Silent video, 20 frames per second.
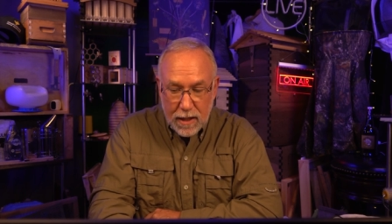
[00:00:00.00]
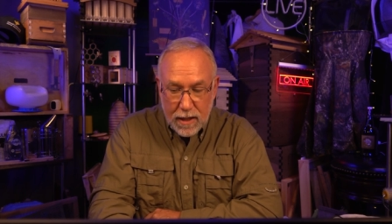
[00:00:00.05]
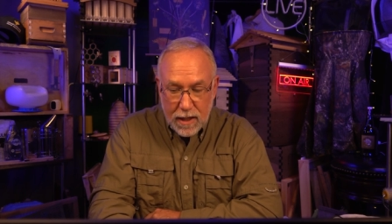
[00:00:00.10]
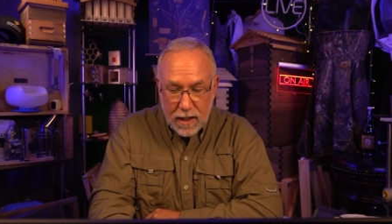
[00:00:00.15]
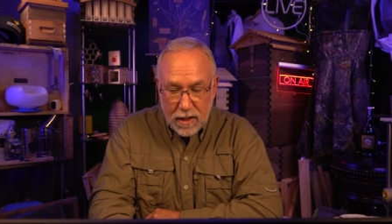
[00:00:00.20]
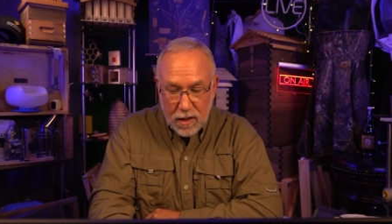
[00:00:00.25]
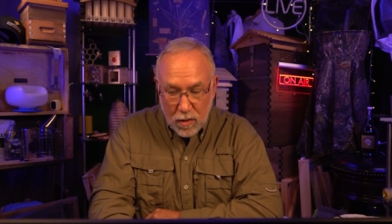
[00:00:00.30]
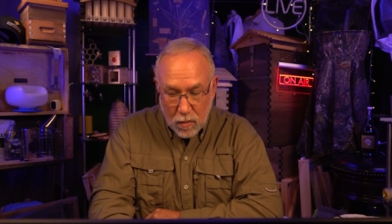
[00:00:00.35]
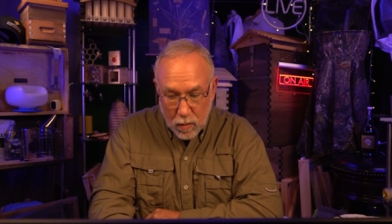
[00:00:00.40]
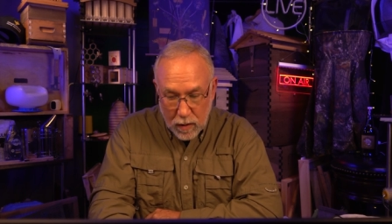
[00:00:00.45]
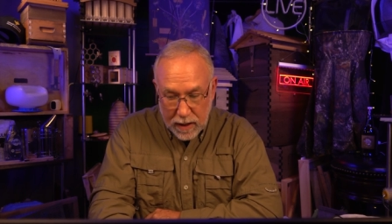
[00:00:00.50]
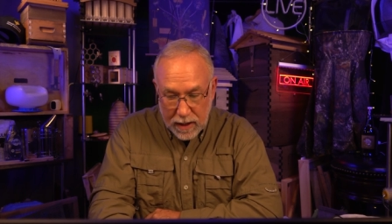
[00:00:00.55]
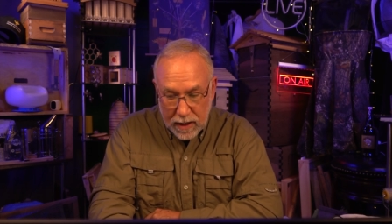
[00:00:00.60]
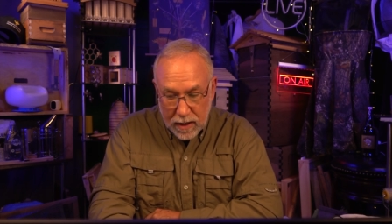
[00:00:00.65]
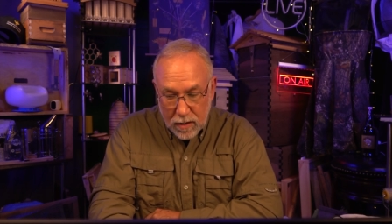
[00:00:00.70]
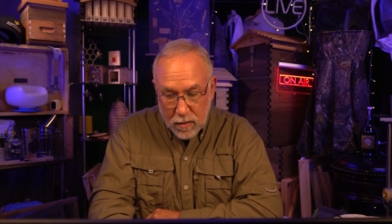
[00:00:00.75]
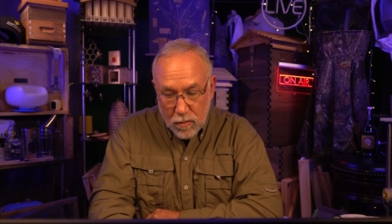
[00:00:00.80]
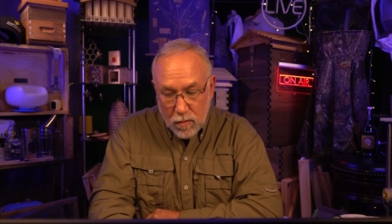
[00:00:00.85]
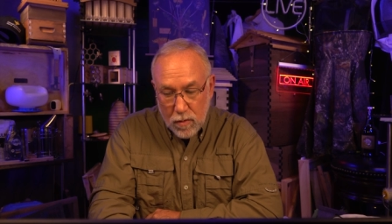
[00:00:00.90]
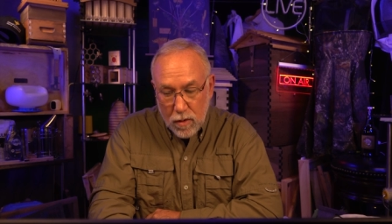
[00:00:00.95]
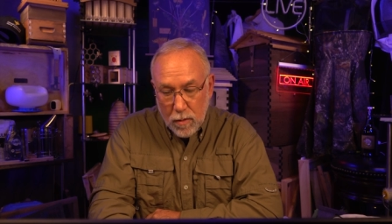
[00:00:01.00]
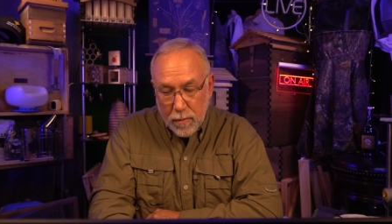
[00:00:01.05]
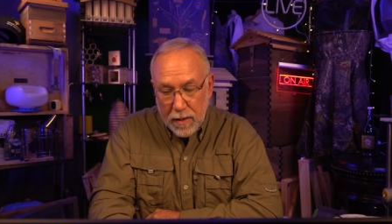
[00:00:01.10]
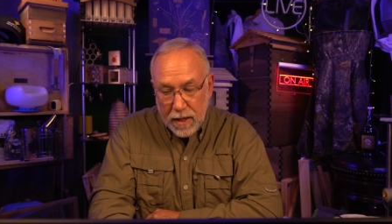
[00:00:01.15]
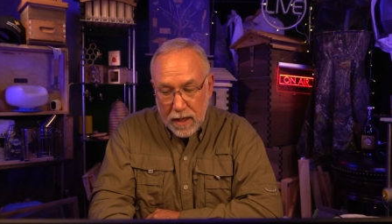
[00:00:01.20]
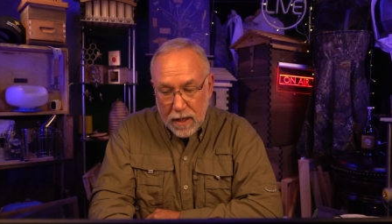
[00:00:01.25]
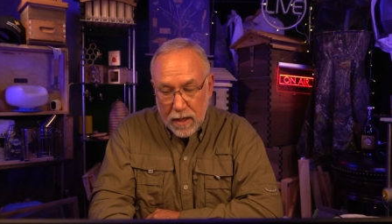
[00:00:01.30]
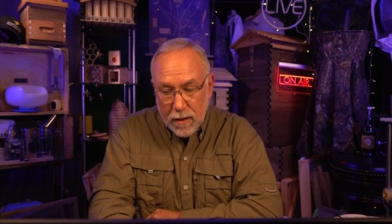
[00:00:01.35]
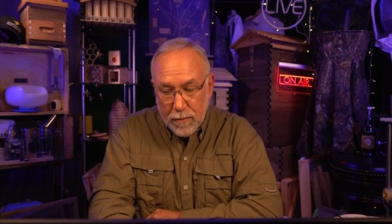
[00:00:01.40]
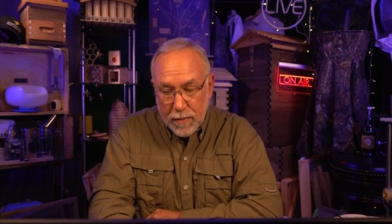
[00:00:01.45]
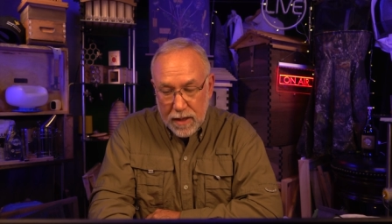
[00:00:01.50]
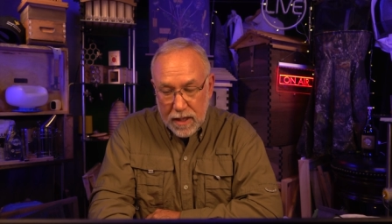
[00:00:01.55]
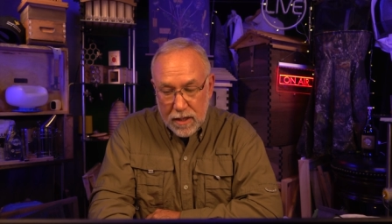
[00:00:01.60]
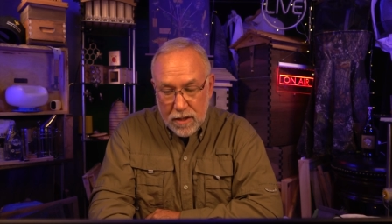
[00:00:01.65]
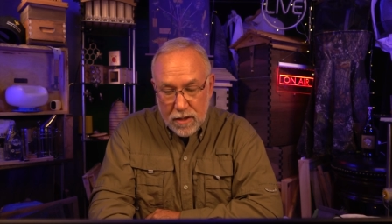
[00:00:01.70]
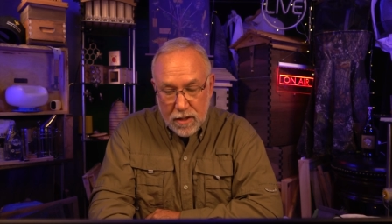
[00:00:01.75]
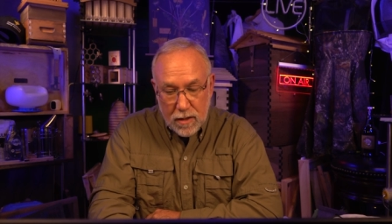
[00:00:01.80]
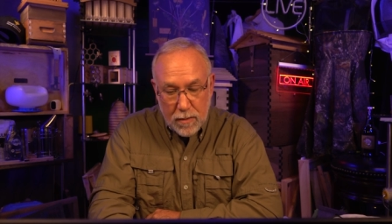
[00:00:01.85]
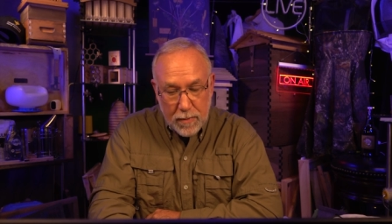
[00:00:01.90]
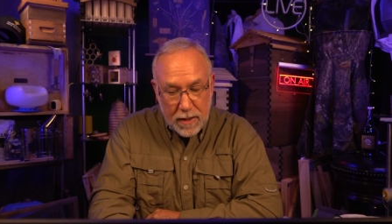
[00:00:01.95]
that the queen will be up
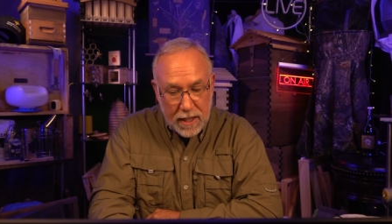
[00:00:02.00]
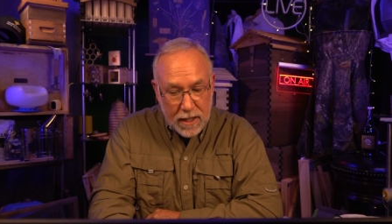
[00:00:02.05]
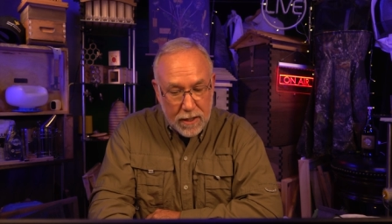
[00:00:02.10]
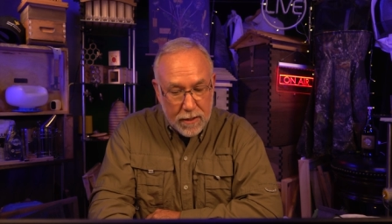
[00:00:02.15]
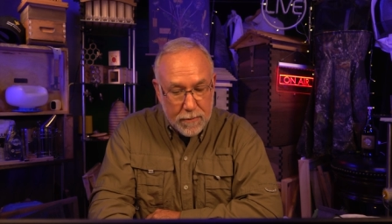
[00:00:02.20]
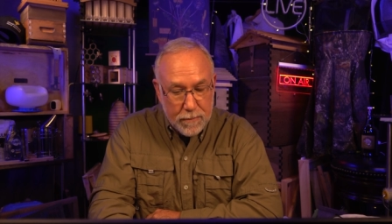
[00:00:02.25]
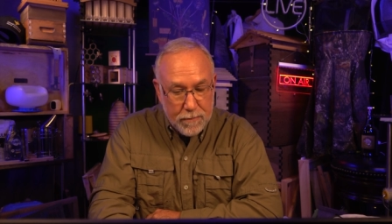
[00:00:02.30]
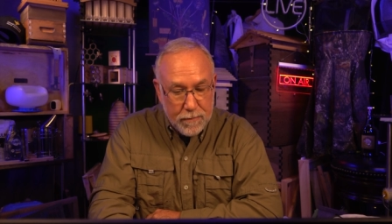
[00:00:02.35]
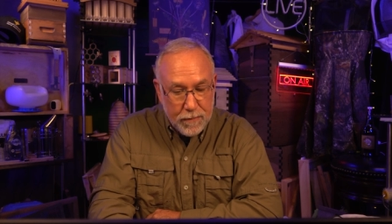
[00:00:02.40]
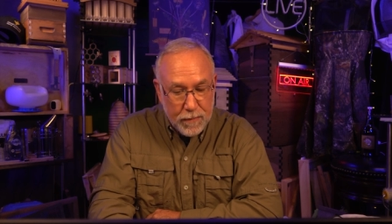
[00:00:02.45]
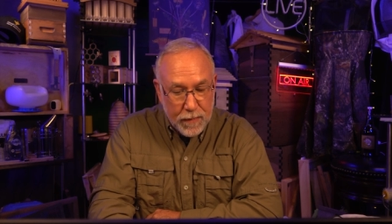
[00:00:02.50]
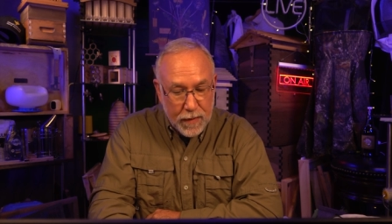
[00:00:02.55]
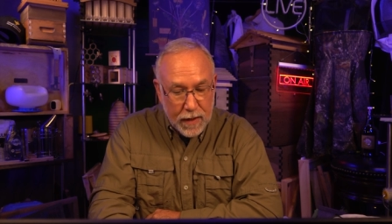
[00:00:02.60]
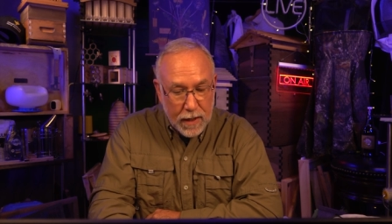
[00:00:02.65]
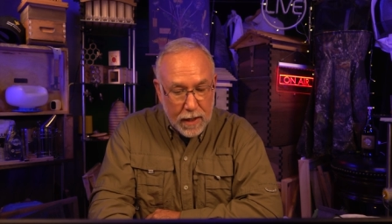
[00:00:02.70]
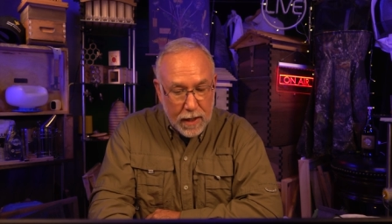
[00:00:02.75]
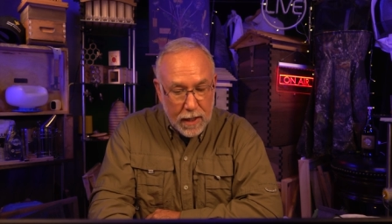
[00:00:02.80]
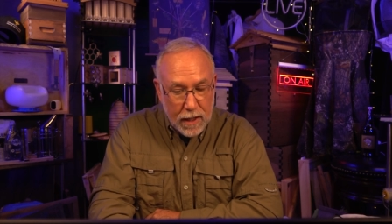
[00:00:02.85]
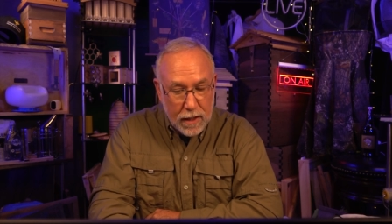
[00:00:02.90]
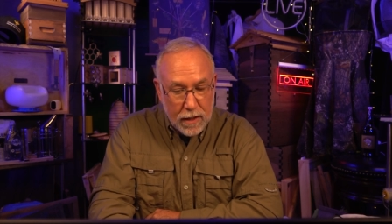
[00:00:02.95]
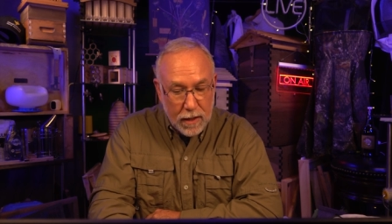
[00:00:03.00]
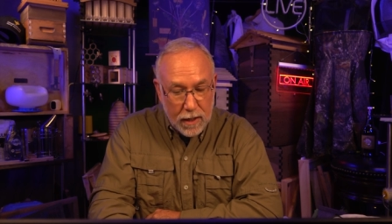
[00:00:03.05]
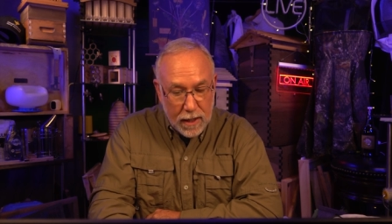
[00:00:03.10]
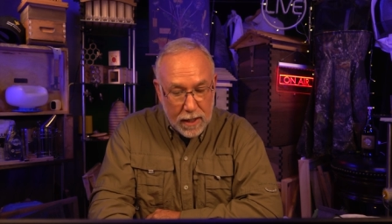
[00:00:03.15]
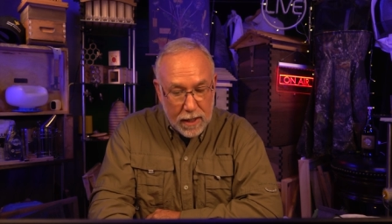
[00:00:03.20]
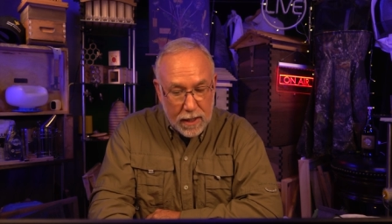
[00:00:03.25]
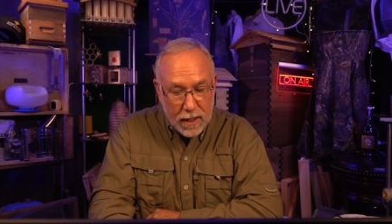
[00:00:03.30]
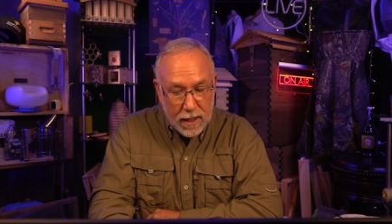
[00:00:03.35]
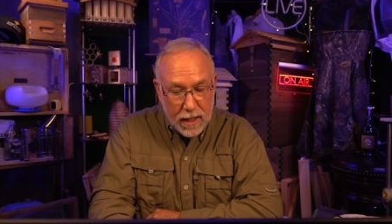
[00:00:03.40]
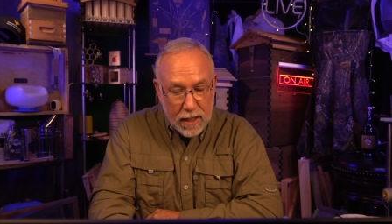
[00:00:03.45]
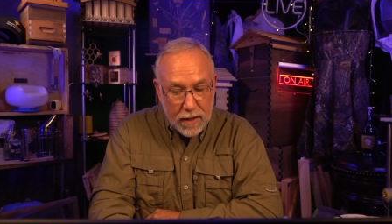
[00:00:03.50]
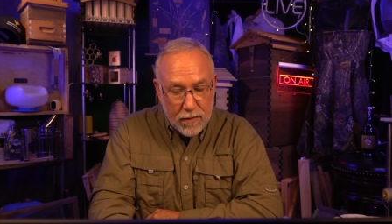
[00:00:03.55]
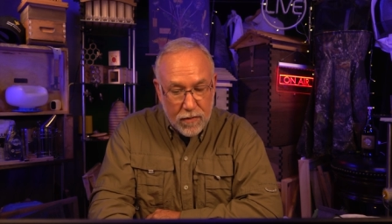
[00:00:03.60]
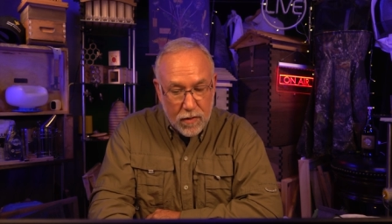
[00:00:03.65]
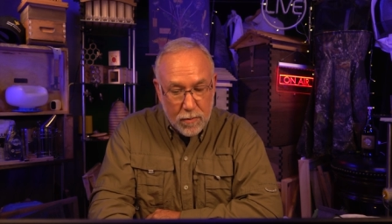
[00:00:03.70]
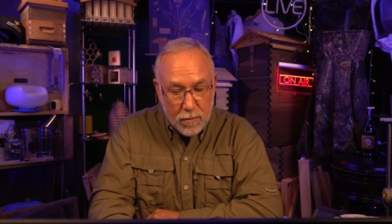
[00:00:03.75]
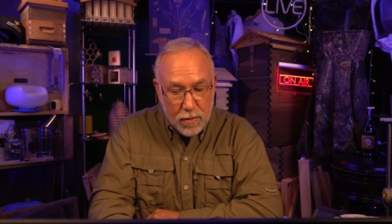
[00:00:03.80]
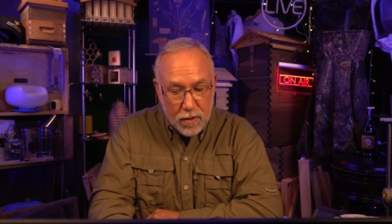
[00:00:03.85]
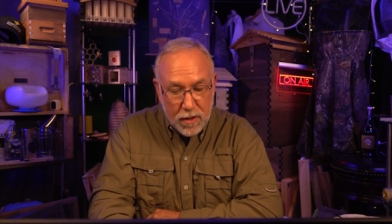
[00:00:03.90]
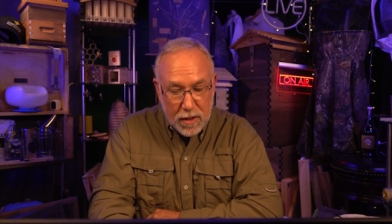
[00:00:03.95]
into the medium and likely have
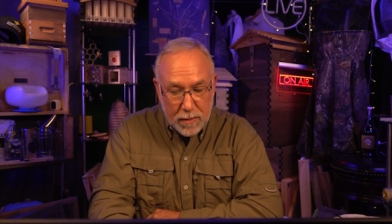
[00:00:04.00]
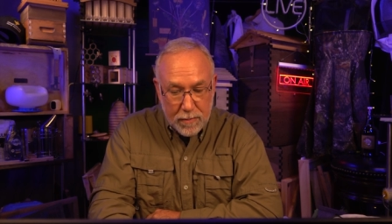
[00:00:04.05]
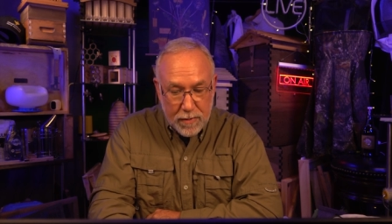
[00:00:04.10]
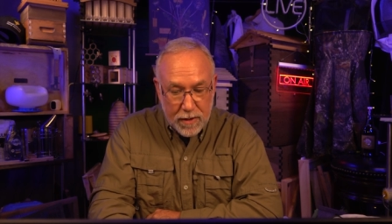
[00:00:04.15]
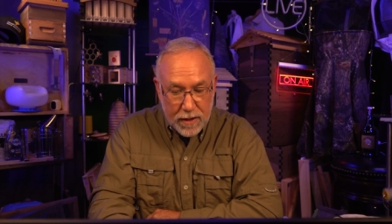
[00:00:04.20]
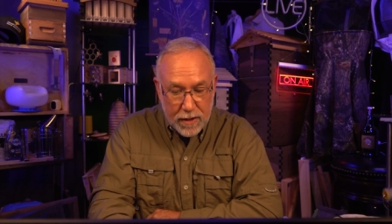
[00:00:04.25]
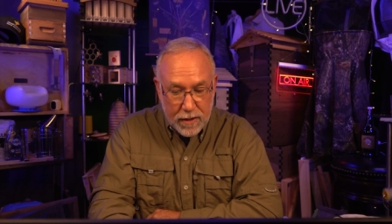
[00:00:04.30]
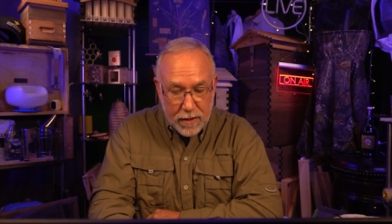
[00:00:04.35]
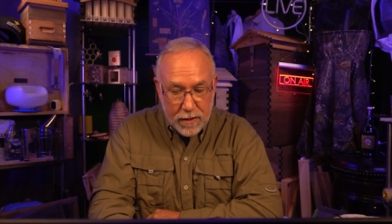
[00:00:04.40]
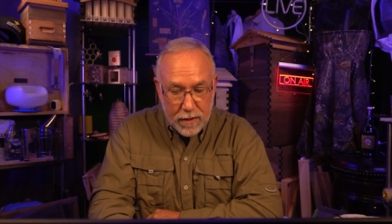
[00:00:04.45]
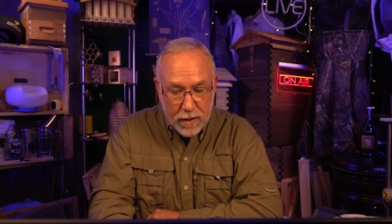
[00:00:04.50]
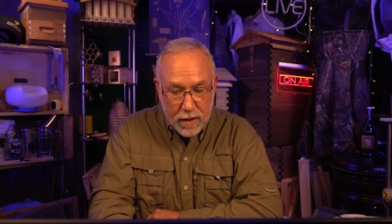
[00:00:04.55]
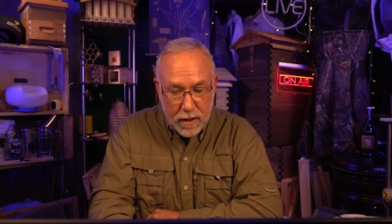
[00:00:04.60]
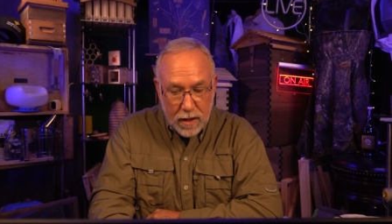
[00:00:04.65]
some brood up there.